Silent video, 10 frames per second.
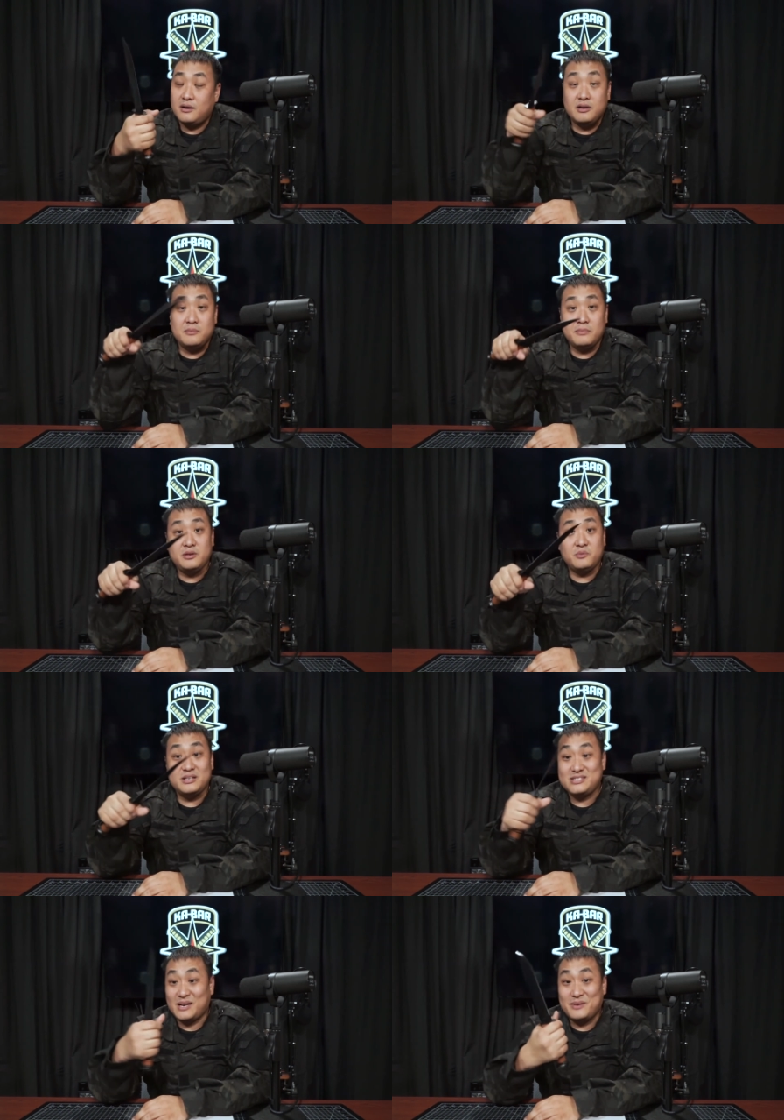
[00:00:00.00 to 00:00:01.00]
In many
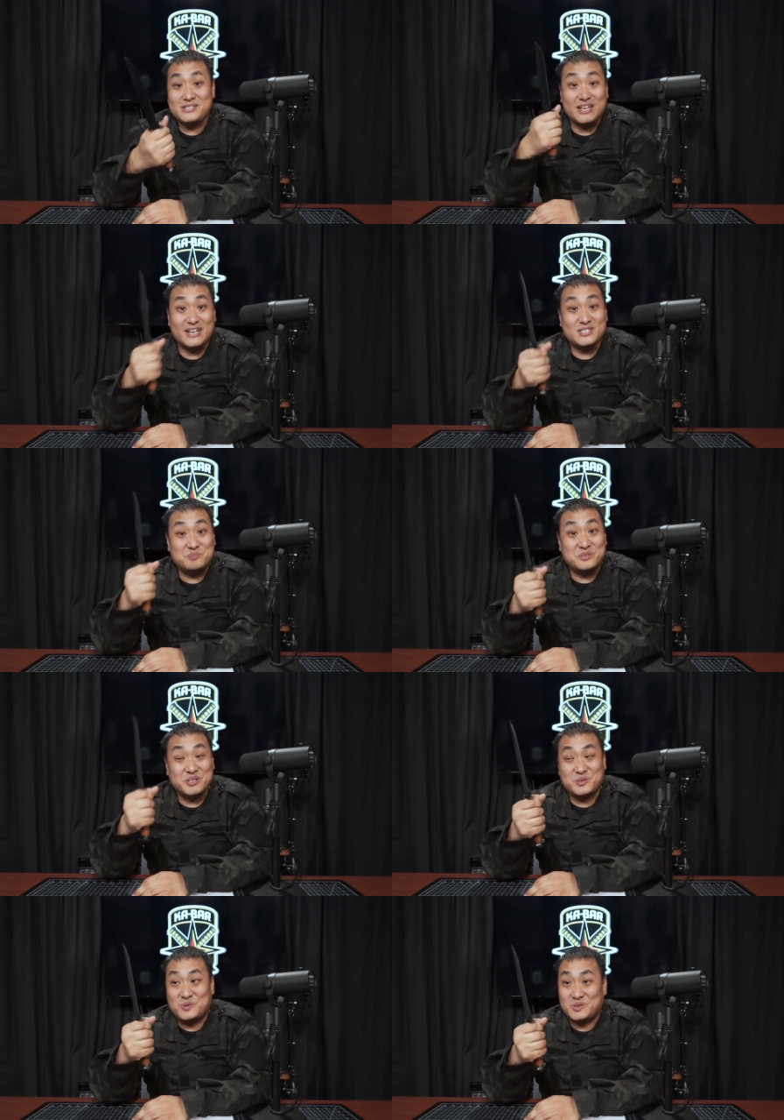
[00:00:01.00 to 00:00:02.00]
ways, that makes it actually
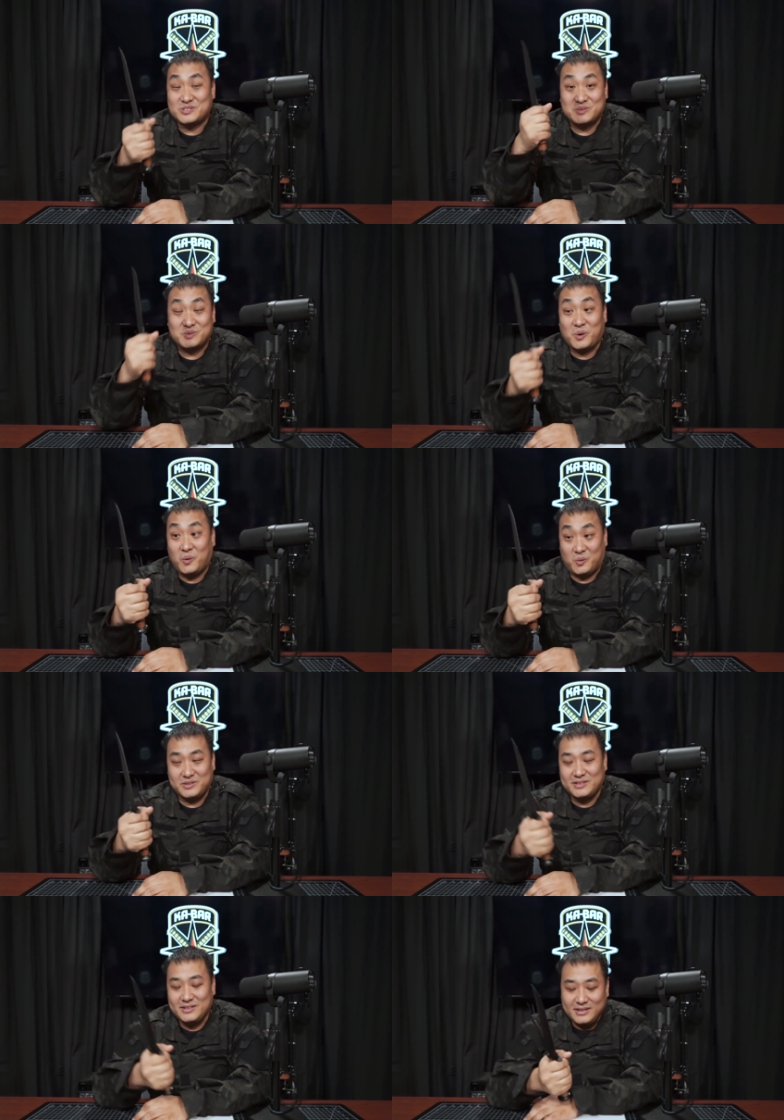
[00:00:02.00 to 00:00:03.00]
pretty cool to hold.